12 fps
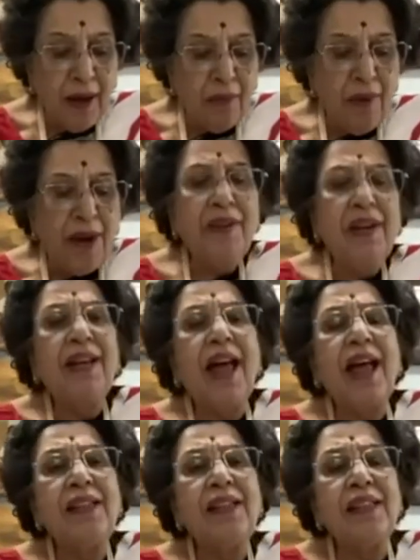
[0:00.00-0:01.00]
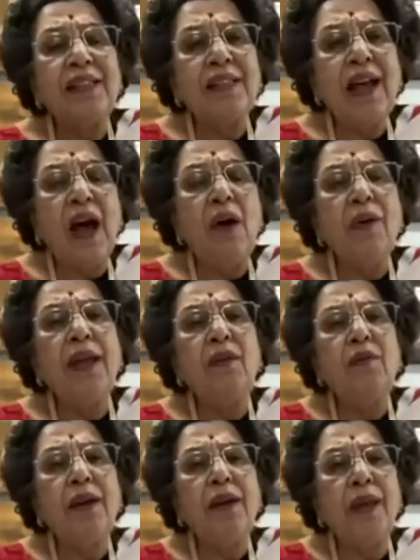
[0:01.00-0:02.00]
one realizes how can
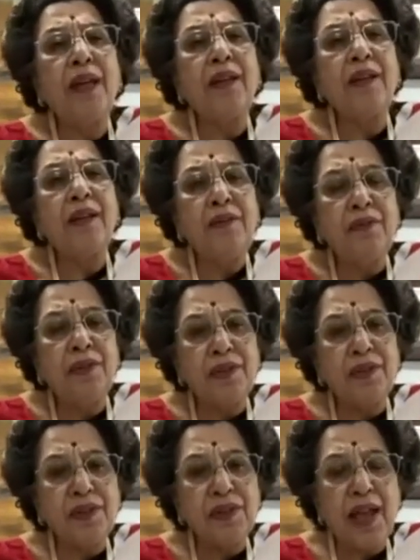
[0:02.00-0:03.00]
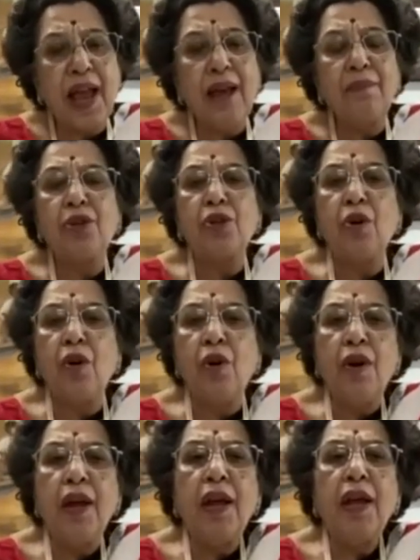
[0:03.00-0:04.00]
one make a difference. I'm sure
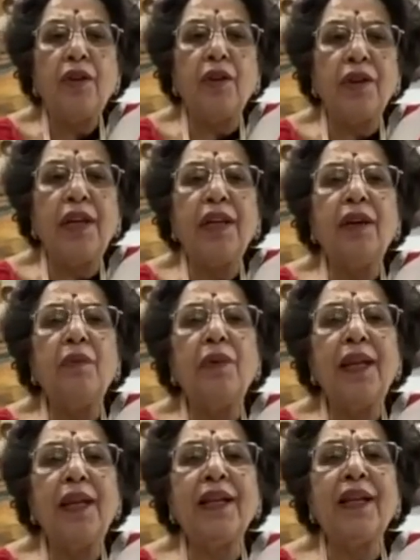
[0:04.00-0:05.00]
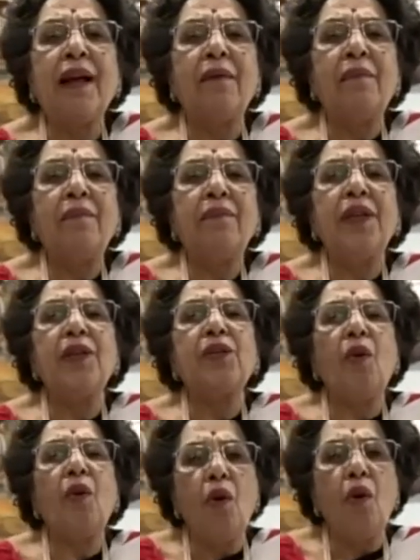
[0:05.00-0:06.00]
your Inner Wheel Club is
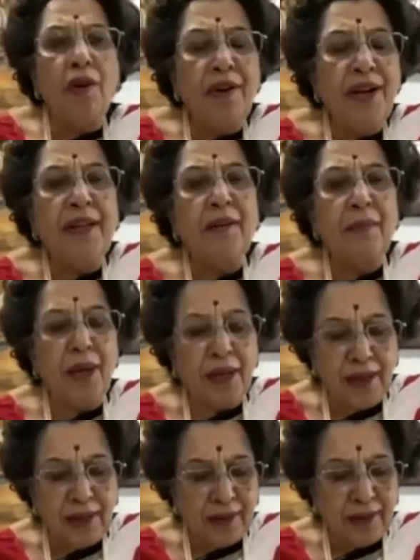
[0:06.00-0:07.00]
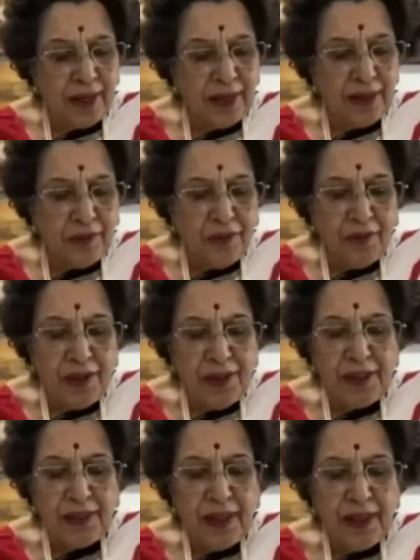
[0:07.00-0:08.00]
already making a great difference
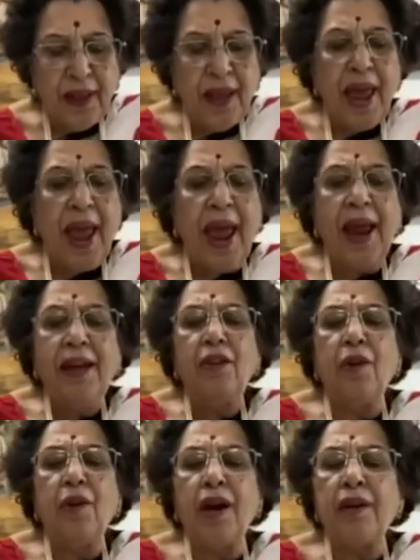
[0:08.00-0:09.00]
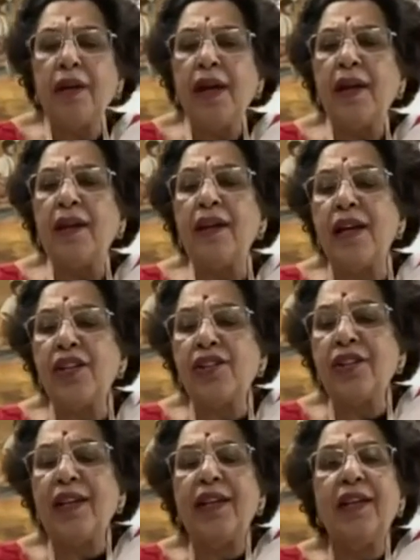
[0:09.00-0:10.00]
and you are
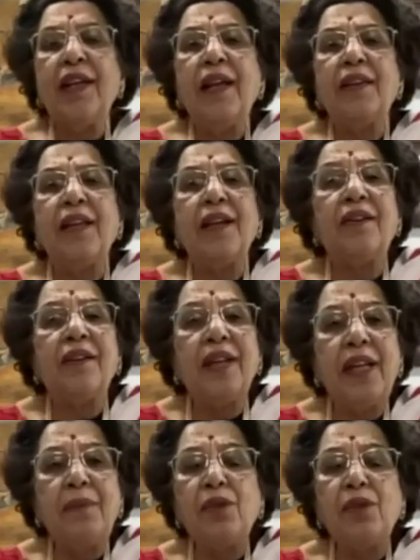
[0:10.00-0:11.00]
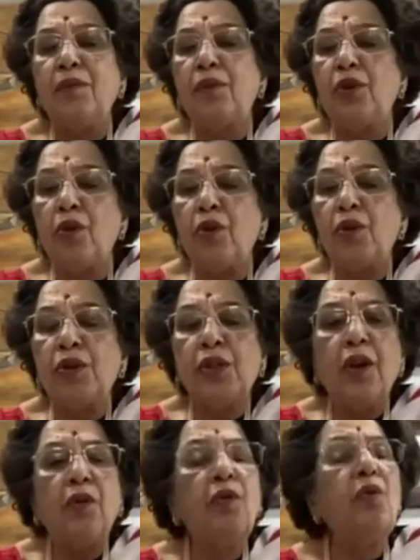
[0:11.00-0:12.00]
nurturing the dreams of those
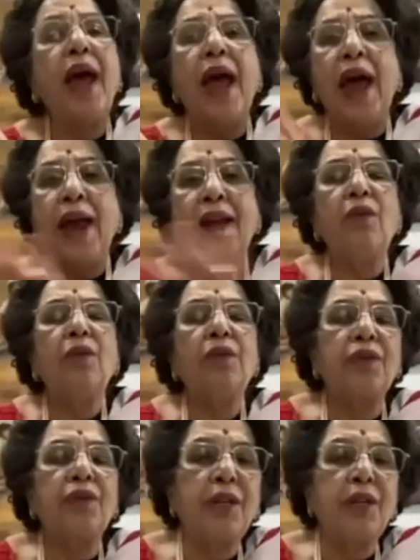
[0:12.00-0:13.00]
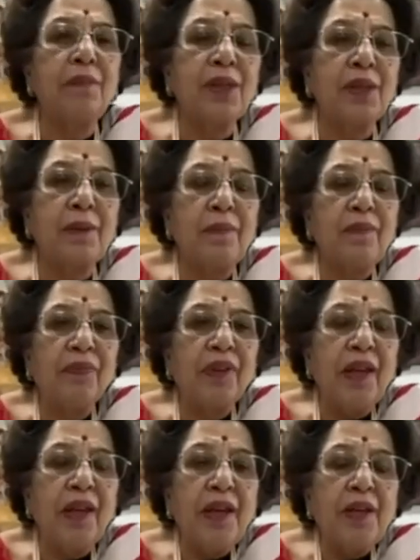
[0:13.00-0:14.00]
who had no dreams.
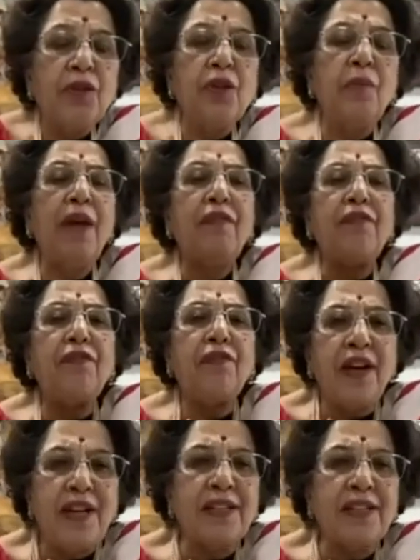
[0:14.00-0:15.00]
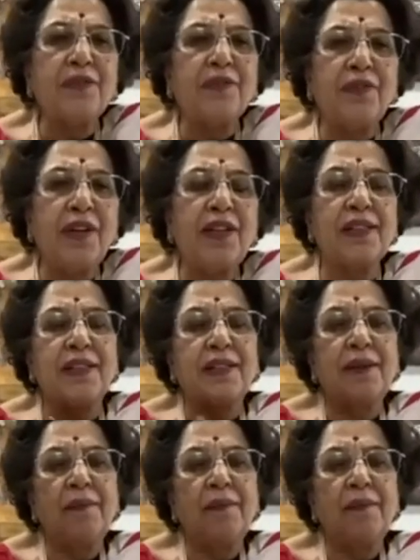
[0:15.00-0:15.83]
So my first